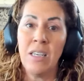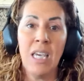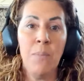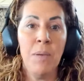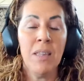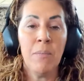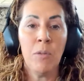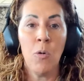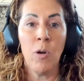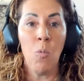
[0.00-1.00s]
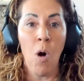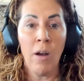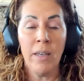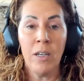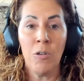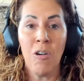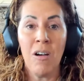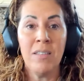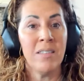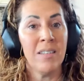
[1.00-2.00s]
Keeping them going, walking
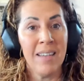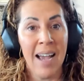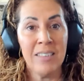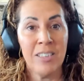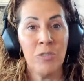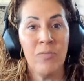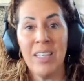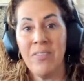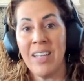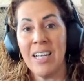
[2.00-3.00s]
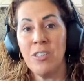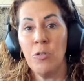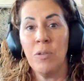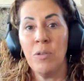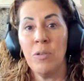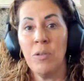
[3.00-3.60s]
across, ask your vet if that's okay.